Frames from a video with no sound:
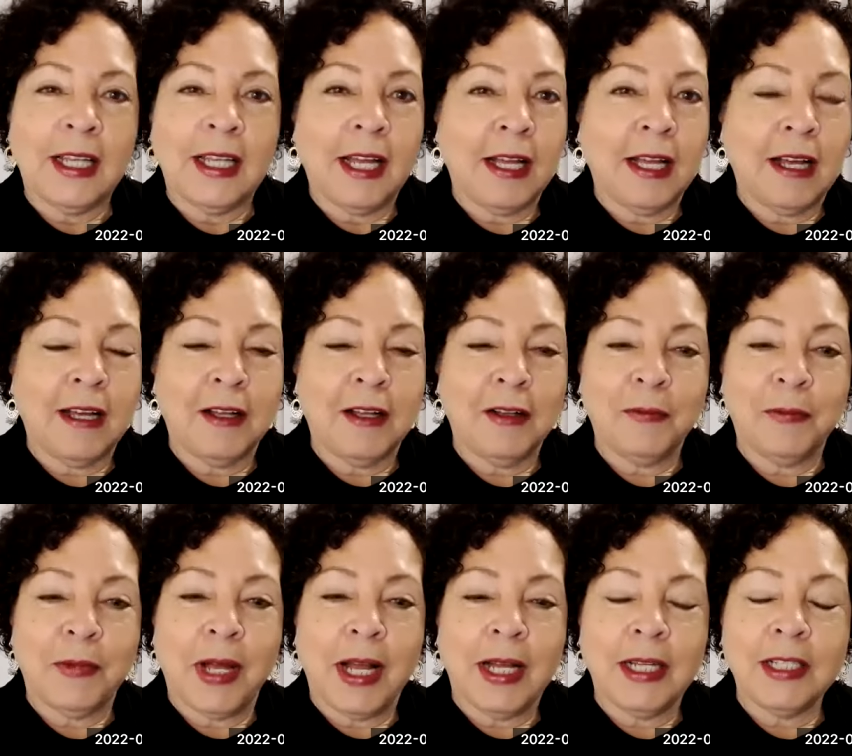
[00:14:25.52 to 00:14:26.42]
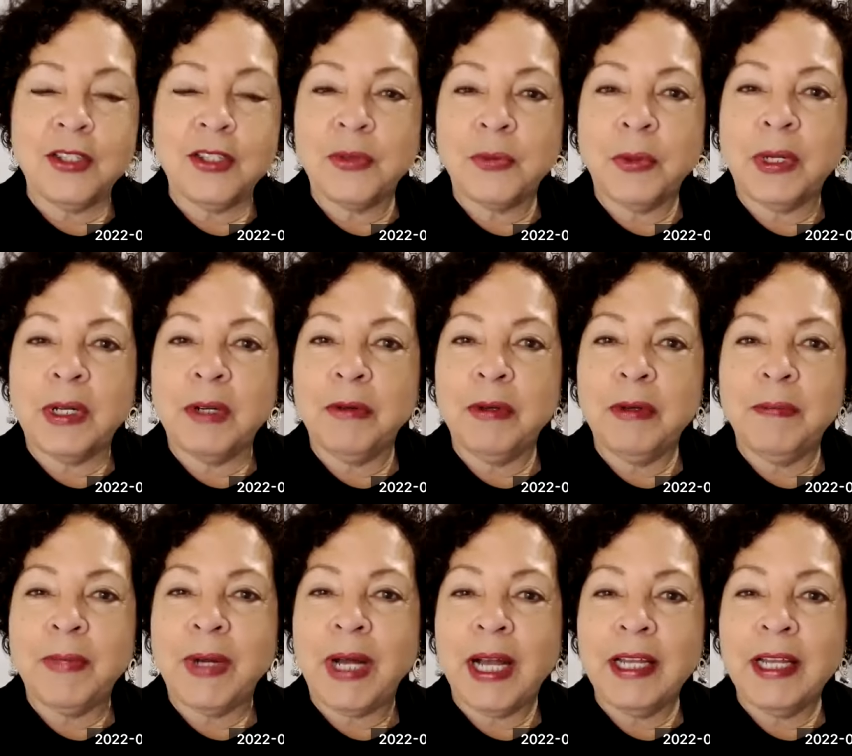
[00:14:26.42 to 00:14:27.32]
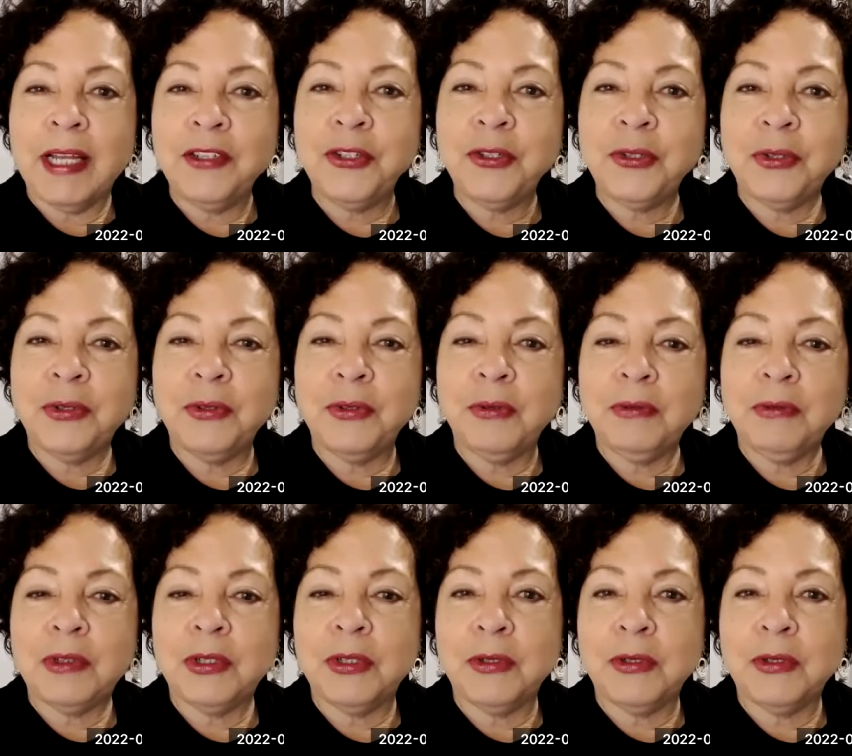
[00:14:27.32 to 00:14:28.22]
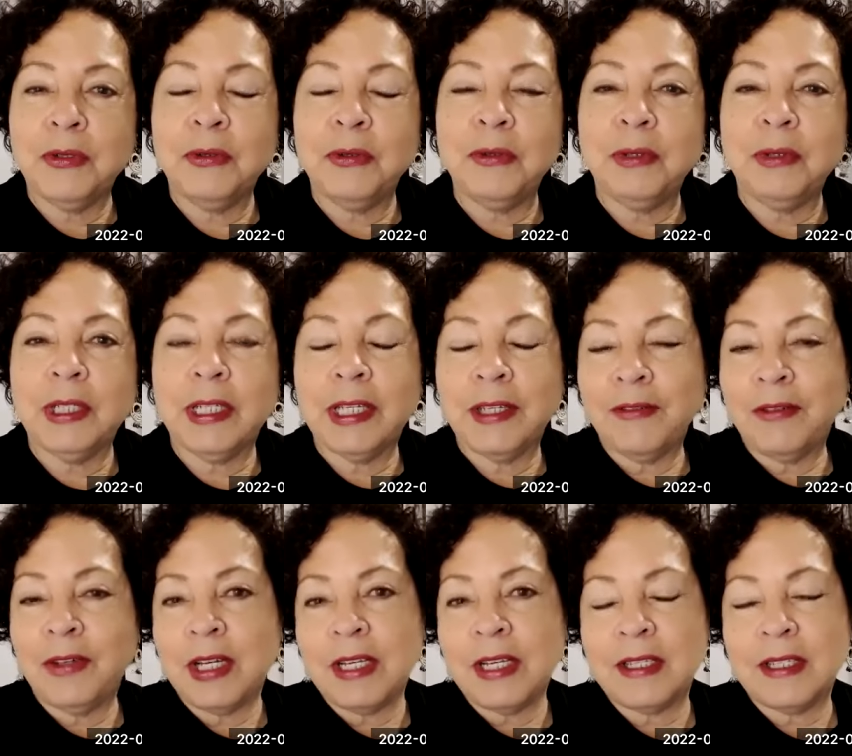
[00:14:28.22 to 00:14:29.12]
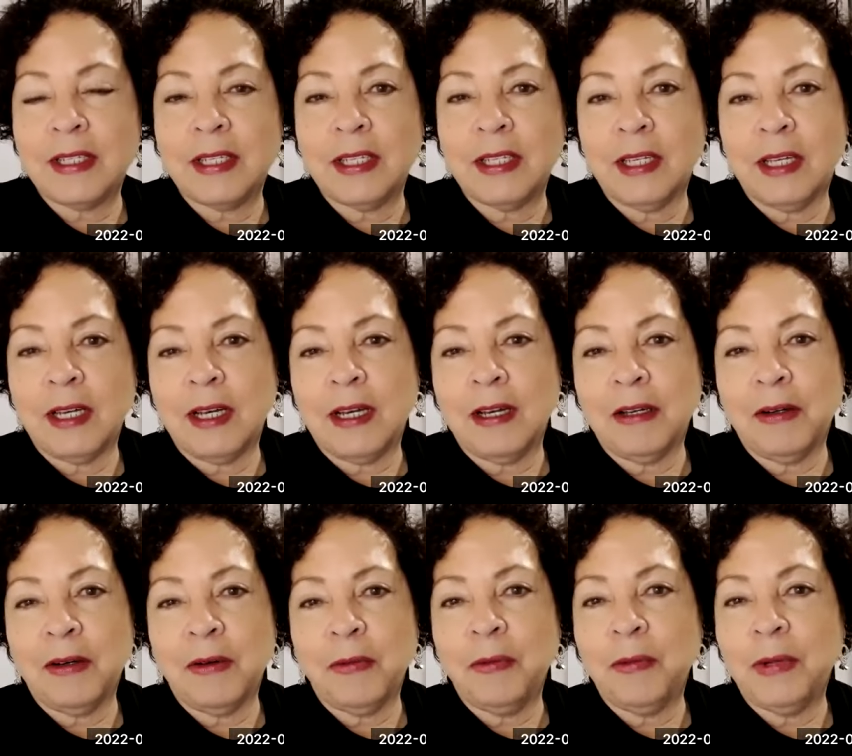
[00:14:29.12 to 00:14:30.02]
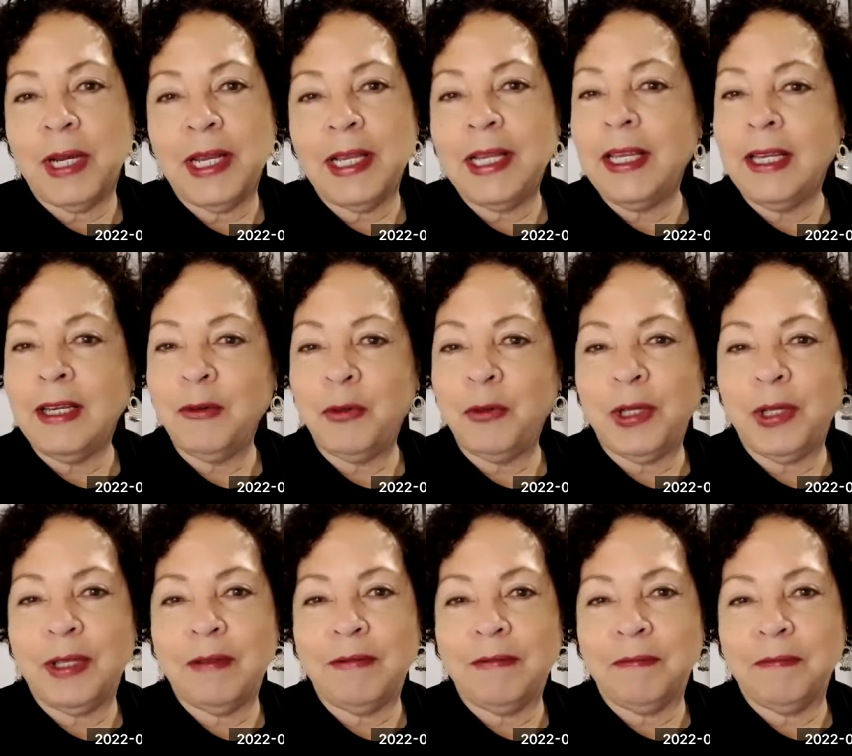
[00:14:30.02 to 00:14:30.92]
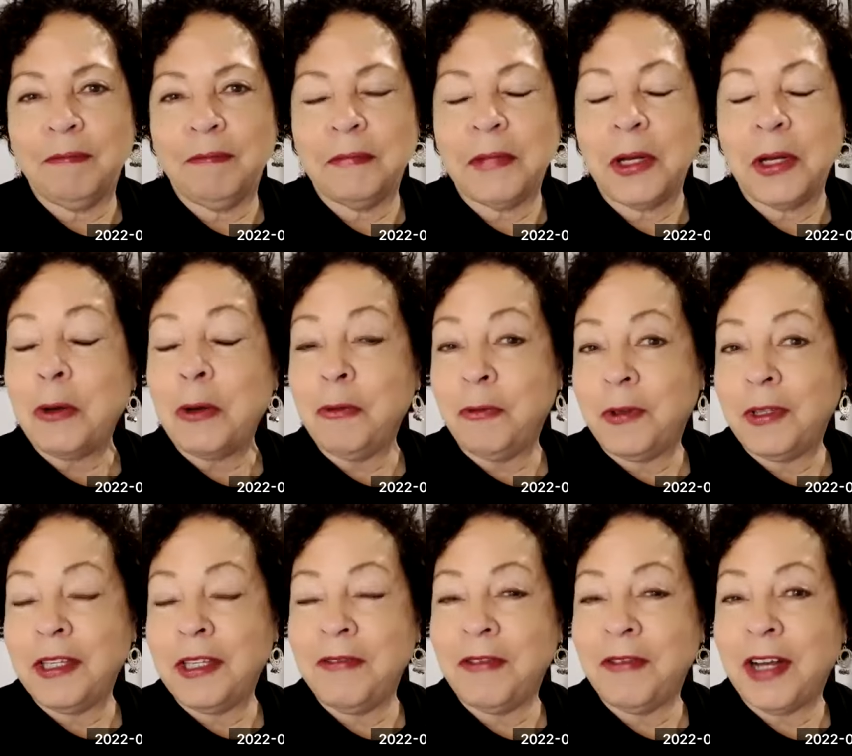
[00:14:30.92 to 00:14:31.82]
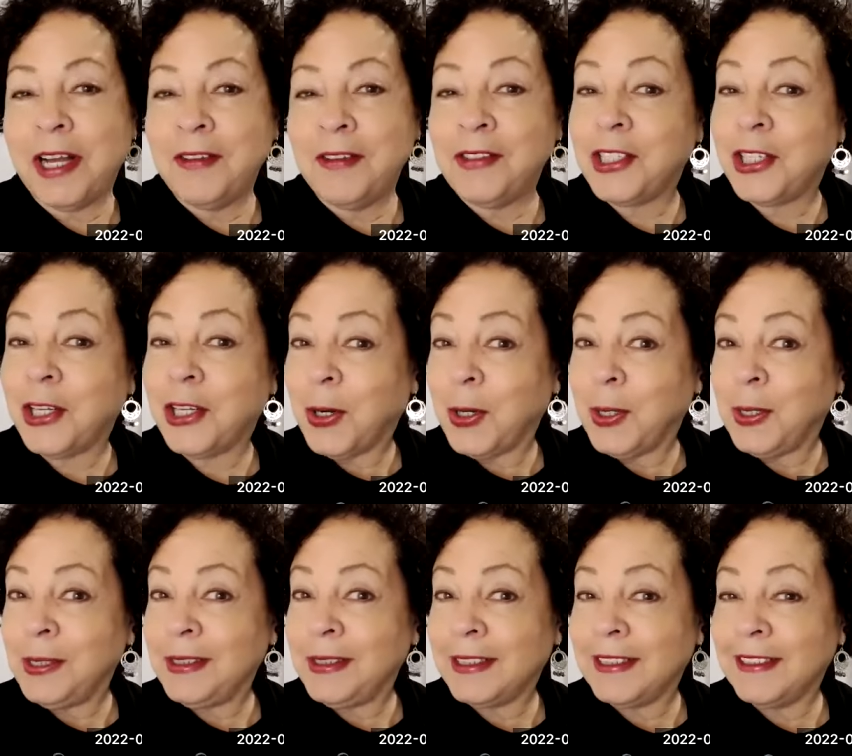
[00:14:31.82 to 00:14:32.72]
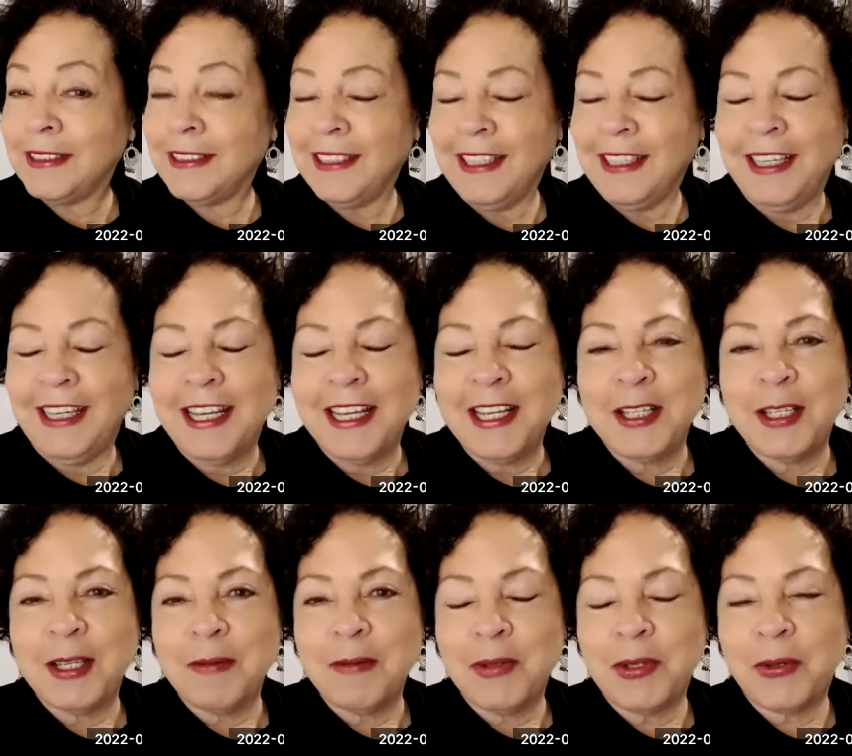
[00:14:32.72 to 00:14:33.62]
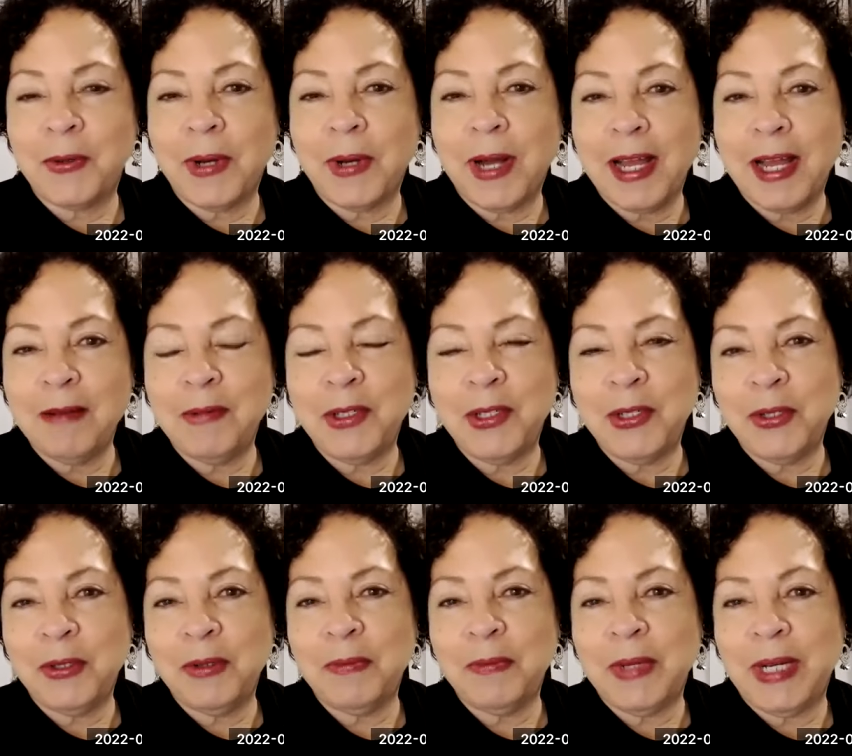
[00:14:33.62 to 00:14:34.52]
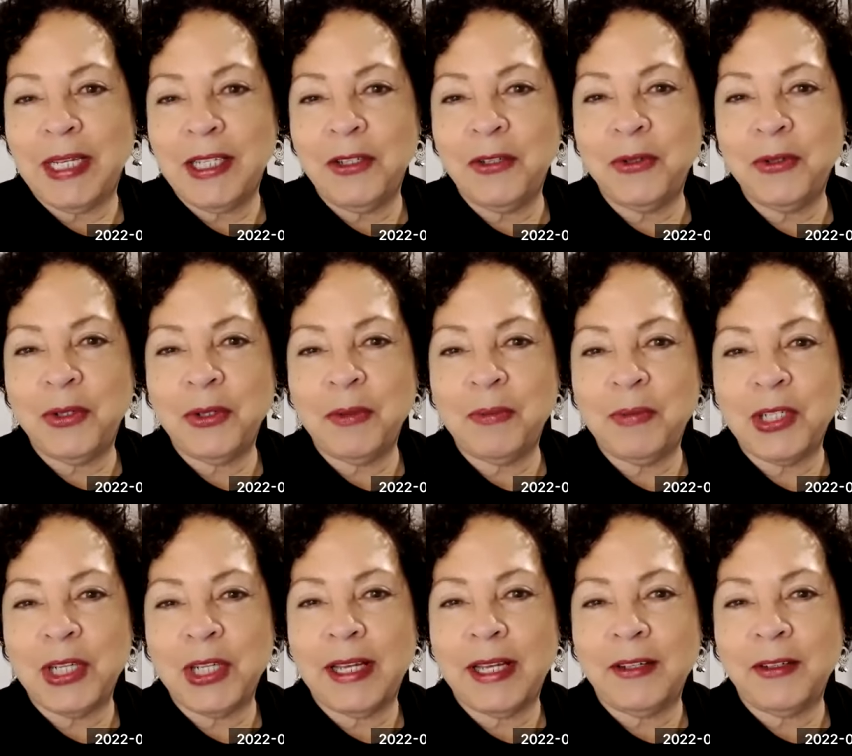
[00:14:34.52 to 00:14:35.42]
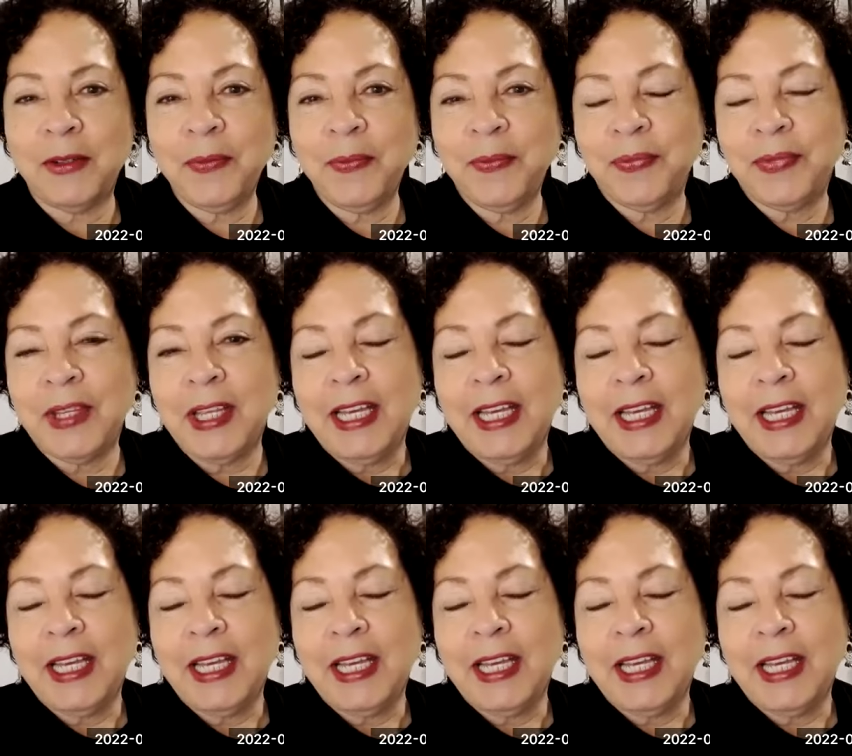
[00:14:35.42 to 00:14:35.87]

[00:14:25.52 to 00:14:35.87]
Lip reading: I just want to remind you to give us a rating with hopefully 5 stars, subscribe to my YouTube channel,